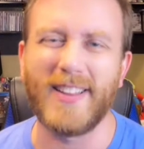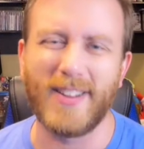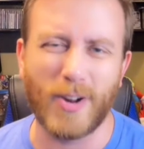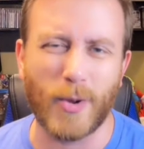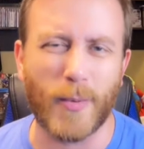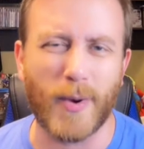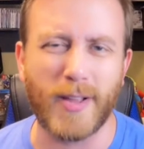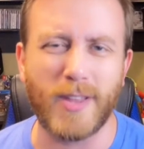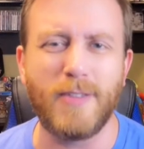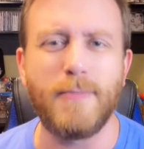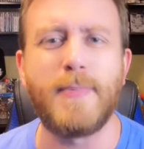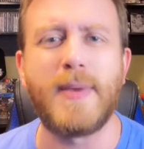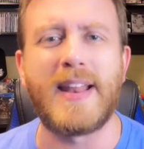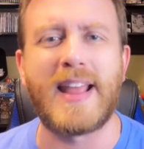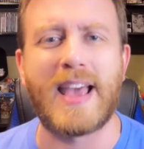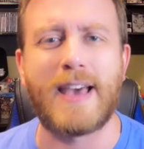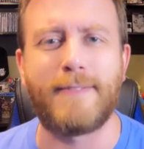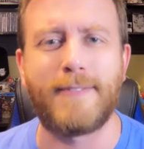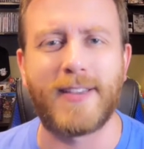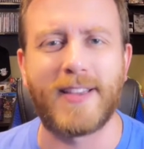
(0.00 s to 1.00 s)
you know what, you've been
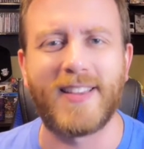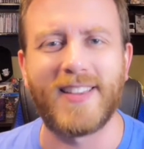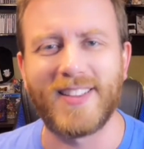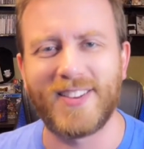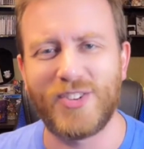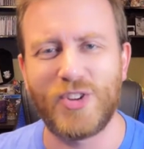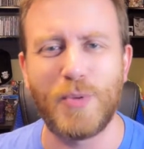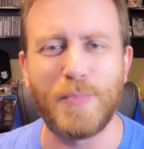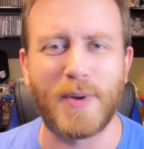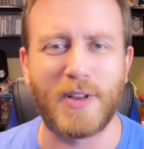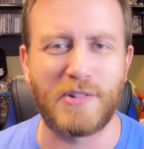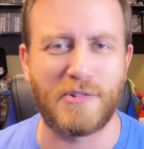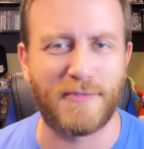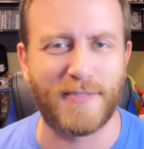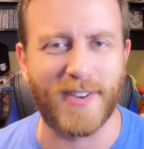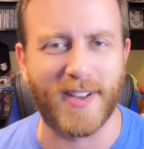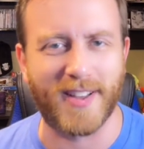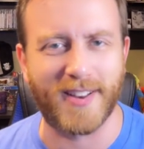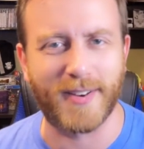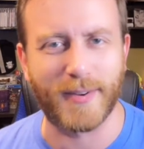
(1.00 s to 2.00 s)
having too much
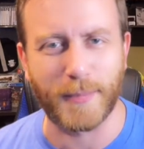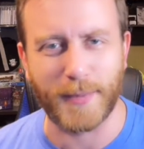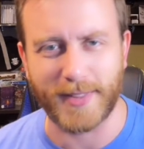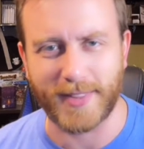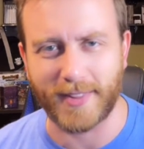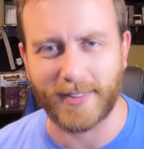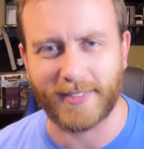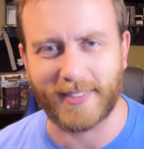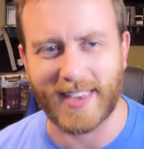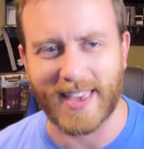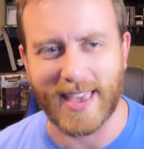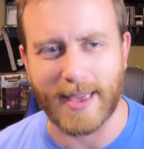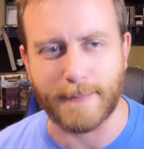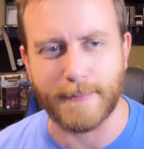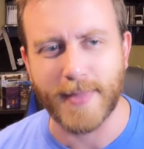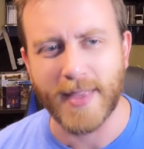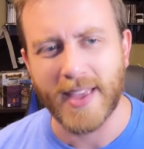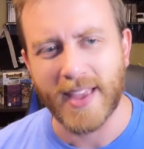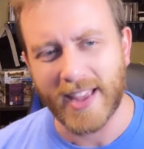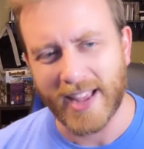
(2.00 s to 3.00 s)
fun with this
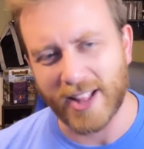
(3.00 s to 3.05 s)
game.